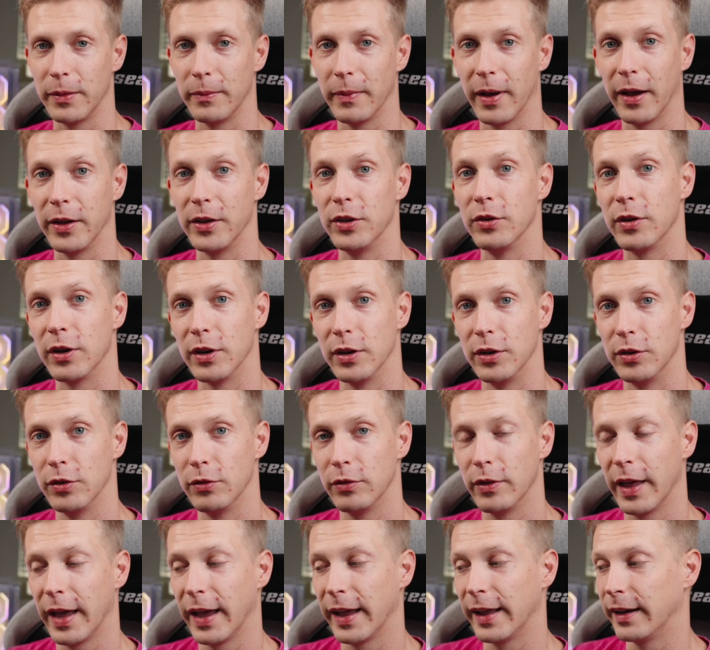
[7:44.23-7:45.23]
mount, you can do
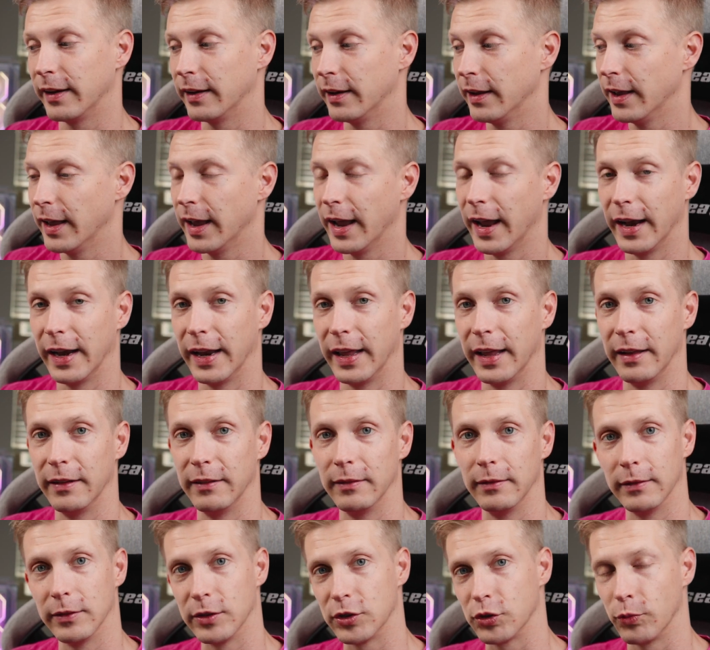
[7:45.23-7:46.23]
that, and it
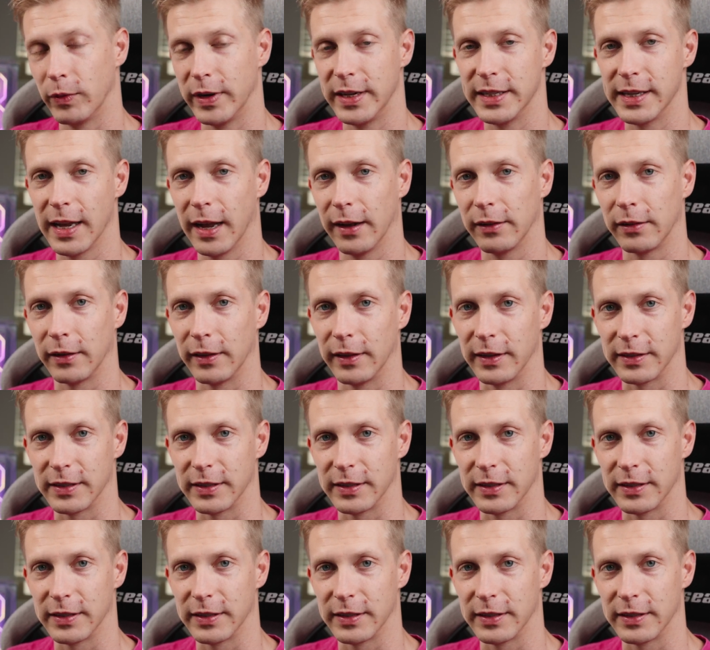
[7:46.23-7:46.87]
swings out to the